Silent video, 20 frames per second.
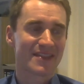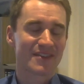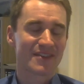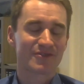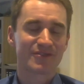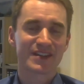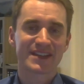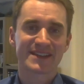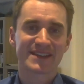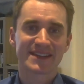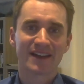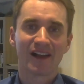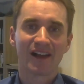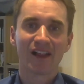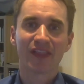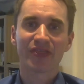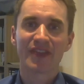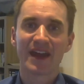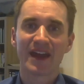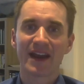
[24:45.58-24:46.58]

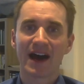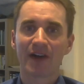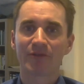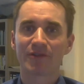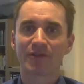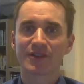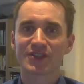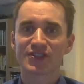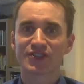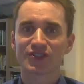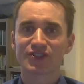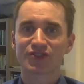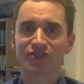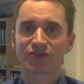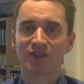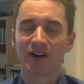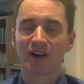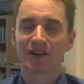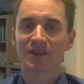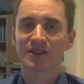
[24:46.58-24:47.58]
result that our
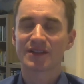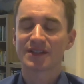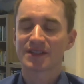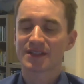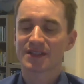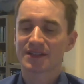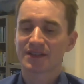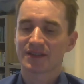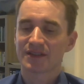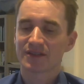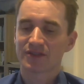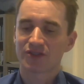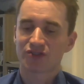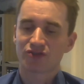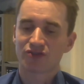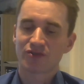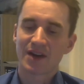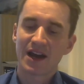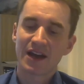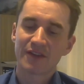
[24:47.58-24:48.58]
strongest
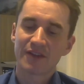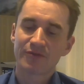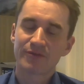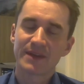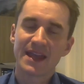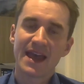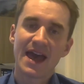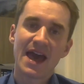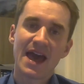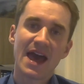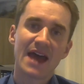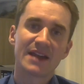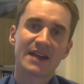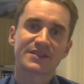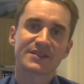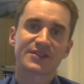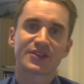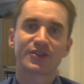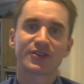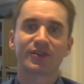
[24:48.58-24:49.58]
drive we had
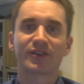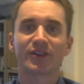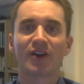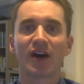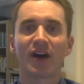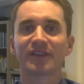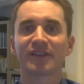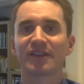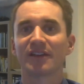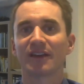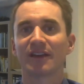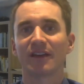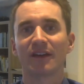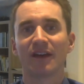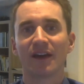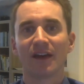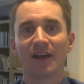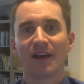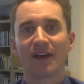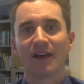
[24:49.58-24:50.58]
is curiosity.
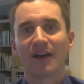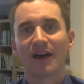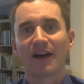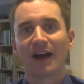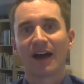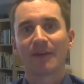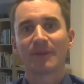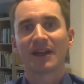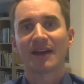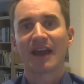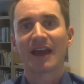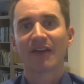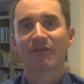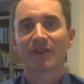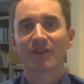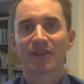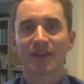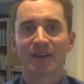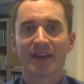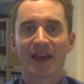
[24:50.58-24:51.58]
I mean,
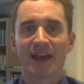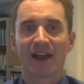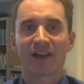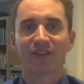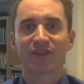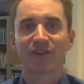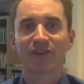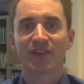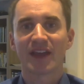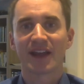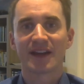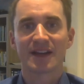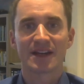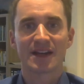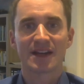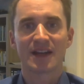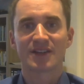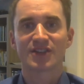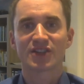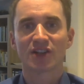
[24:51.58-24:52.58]
everything else you
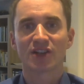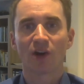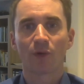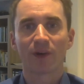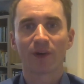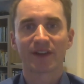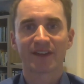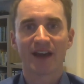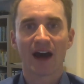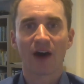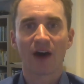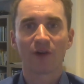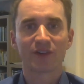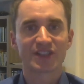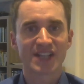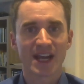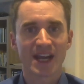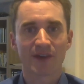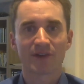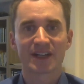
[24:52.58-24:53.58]
can slow it down,
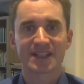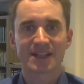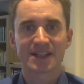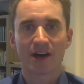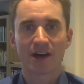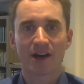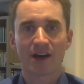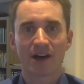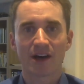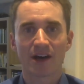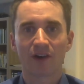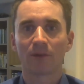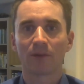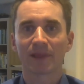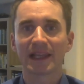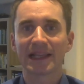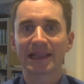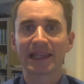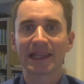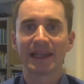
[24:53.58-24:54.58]
tear it down
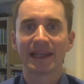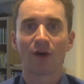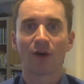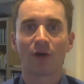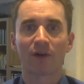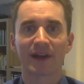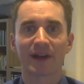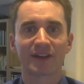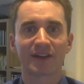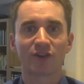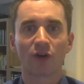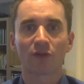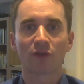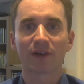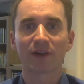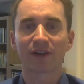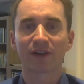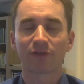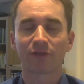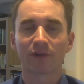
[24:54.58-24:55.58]
completely, or
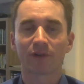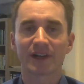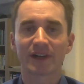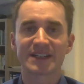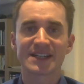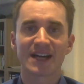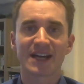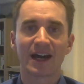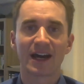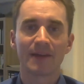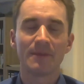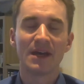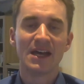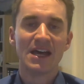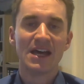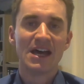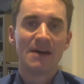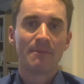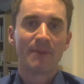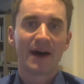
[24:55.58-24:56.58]
ignore it for a time,
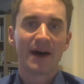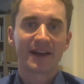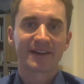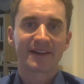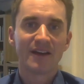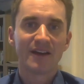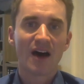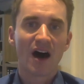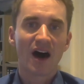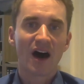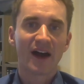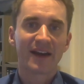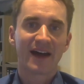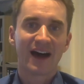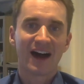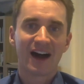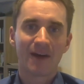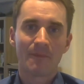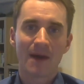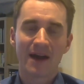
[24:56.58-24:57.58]
but not
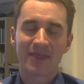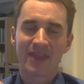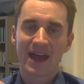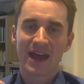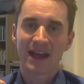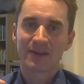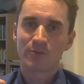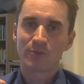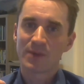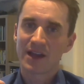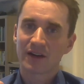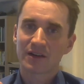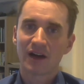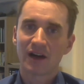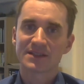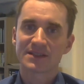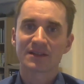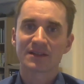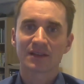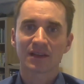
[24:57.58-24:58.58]
that we are
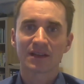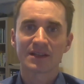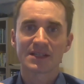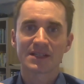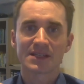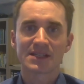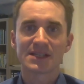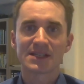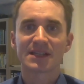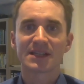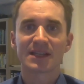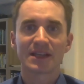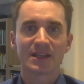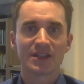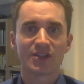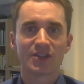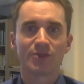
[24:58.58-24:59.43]
constantly seeking new